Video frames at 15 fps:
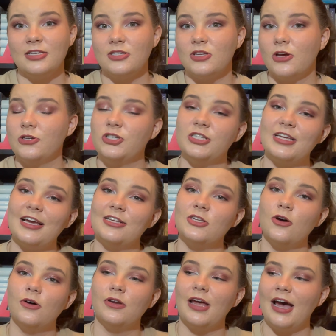So she takes
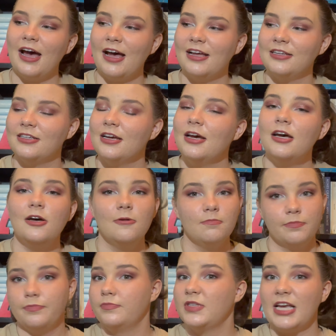on and
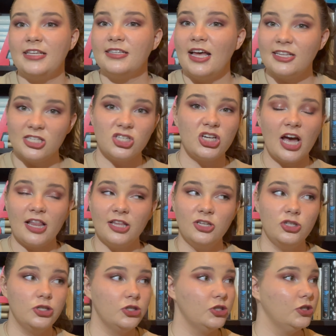takes it as a
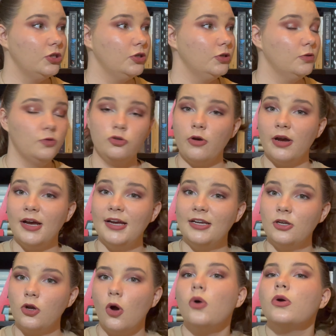challenge to try
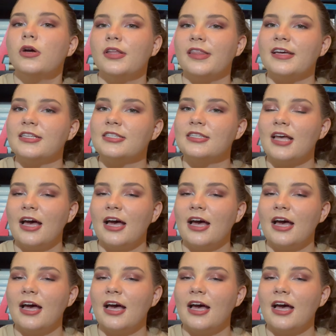and conquer this